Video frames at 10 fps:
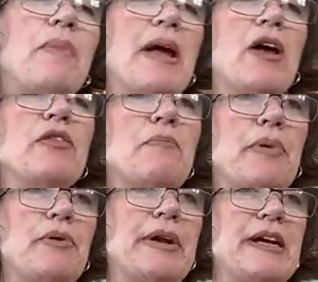beyond the
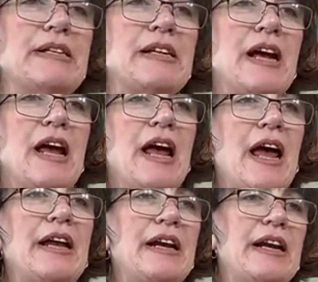boonies
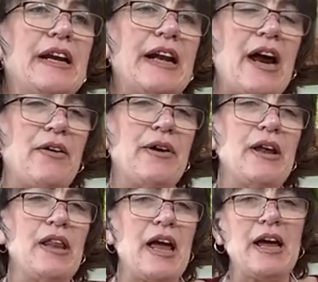and in an
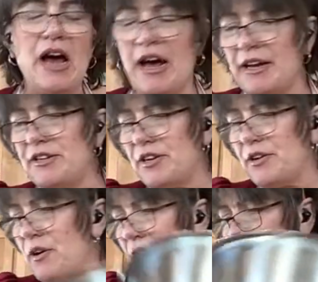area like I
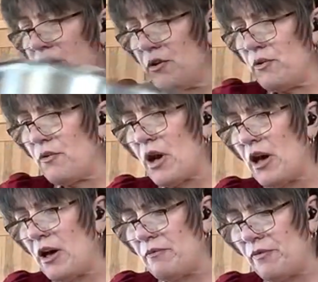do, you
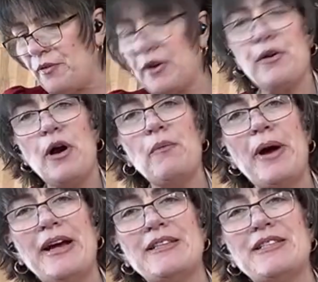figure out
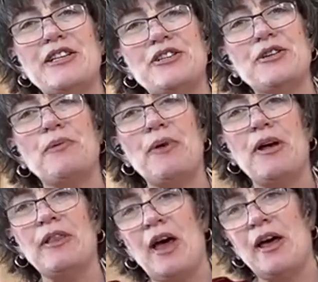ways to do a
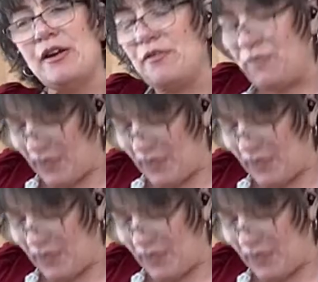lot of